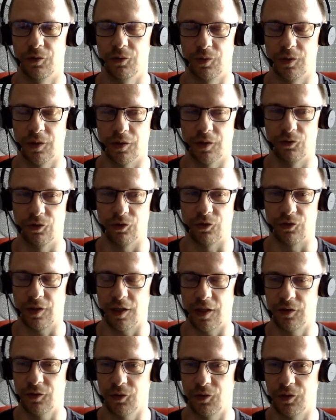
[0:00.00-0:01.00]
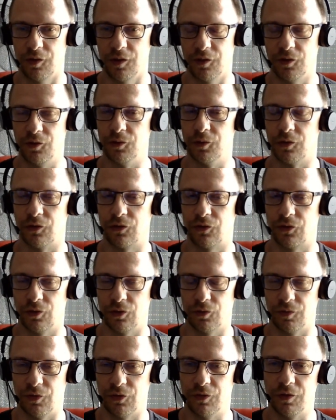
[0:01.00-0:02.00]
You can just annotate your
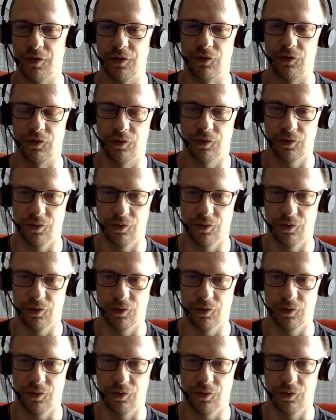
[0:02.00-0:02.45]
services